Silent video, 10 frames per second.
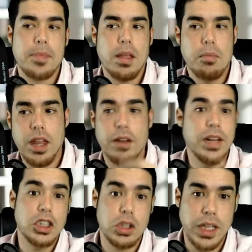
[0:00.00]
But then
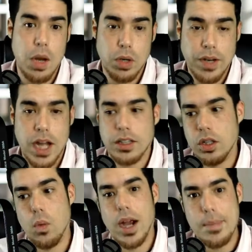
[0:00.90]
eventually I would have gotten to
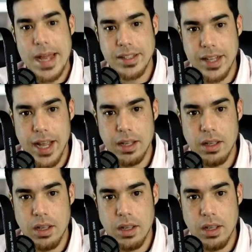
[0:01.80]
where I'm at today,